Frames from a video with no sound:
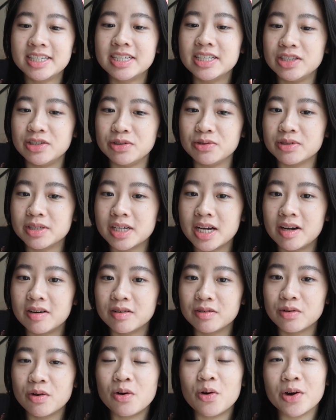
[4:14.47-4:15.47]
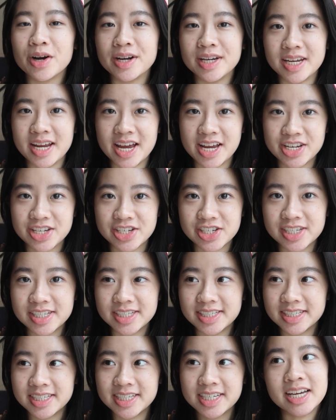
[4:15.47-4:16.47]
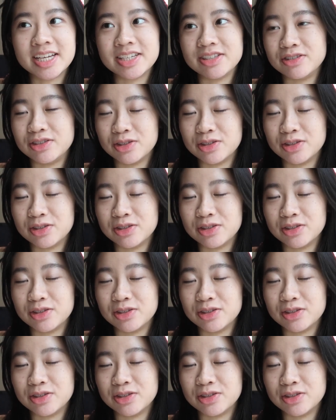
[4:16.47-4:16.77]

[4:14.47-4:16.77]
in UTown or in Engine and